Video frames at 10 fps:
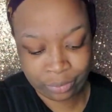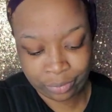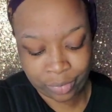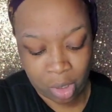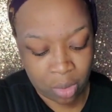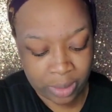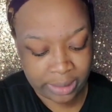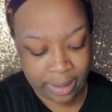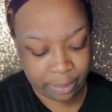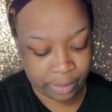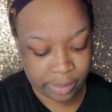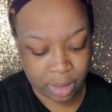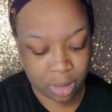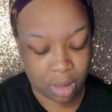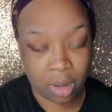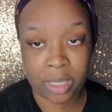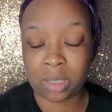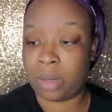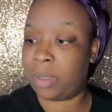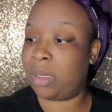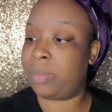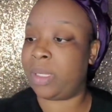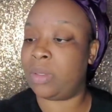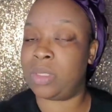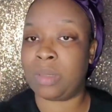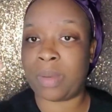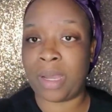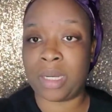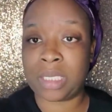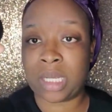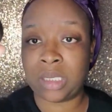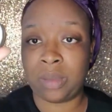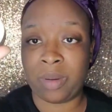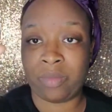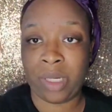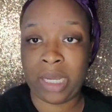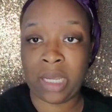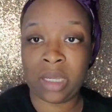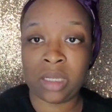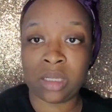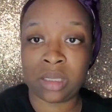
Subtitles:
Always happens. All right, so I'm gonna be using my Anastasia Beverly Hills